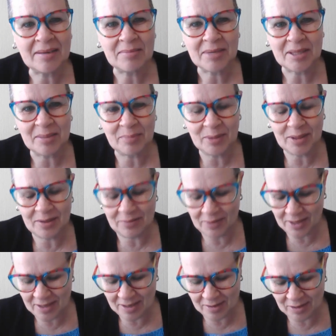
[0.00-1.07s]
I'm going to put the
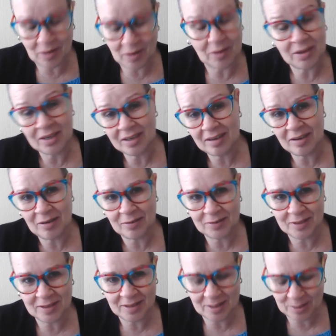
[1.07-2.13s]
videos on here
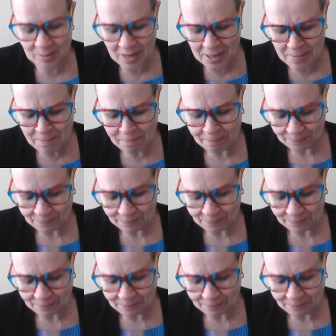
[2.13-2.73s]
after this one,